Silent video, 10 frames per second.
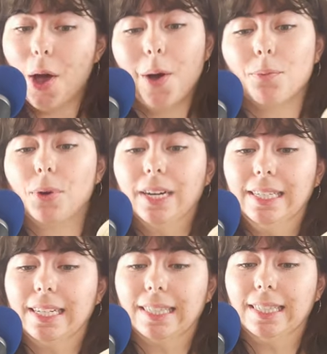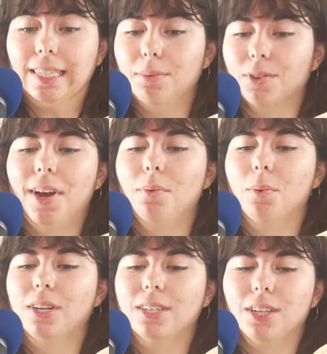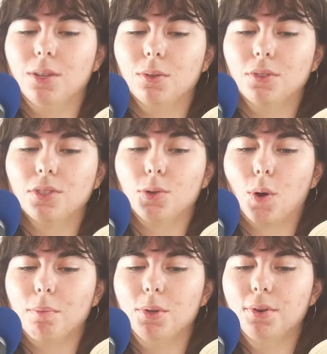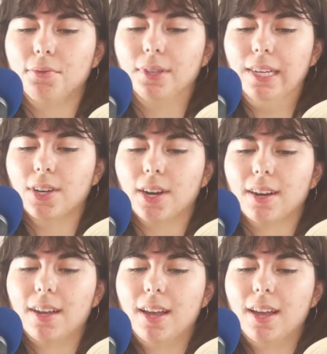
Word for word: Oh, pretty doesn't seem the right word to use, nor beautiful either.